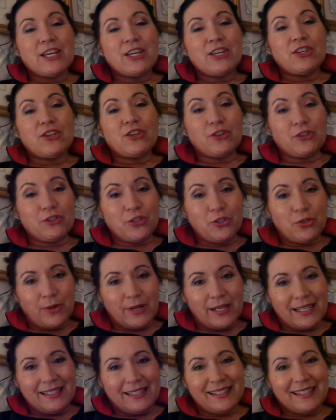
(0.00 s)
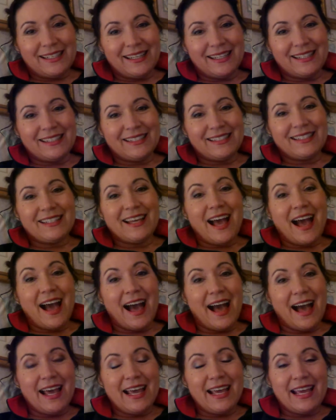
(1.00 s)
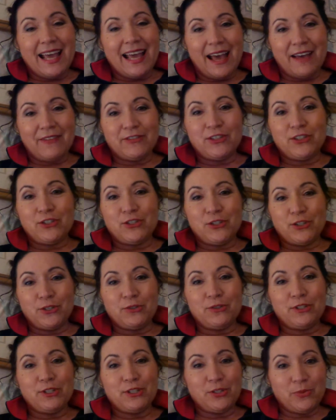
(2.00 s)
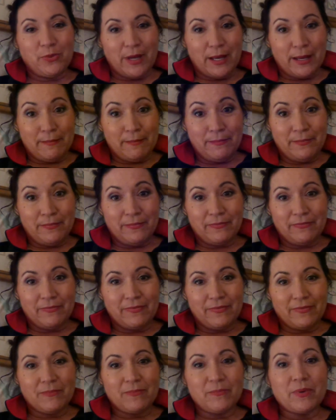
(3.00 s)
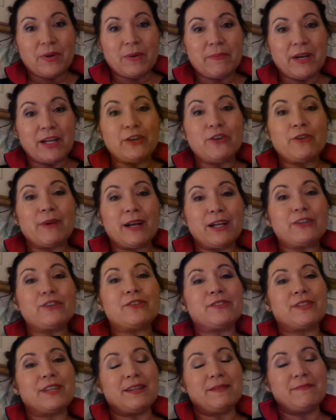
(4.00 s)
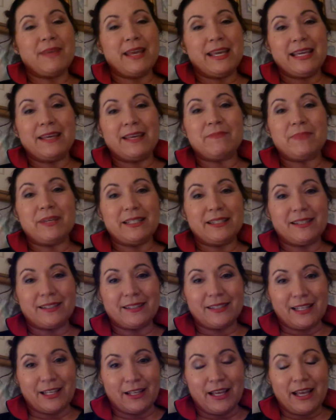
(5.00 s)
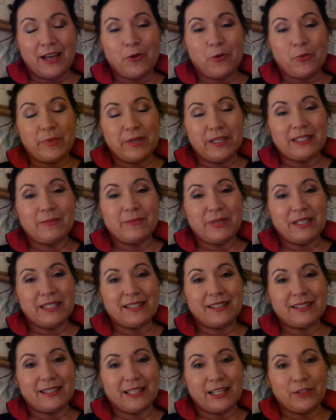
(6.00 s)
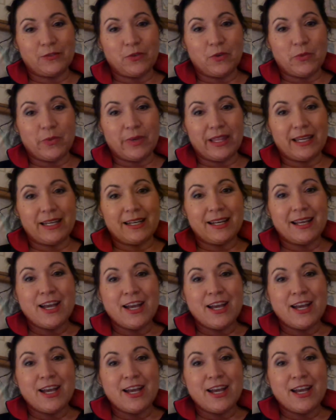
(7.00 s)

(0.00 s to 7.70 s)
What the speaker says: Your choice is, I have to choose to swim, but my director's going to make it help me to be successful with it.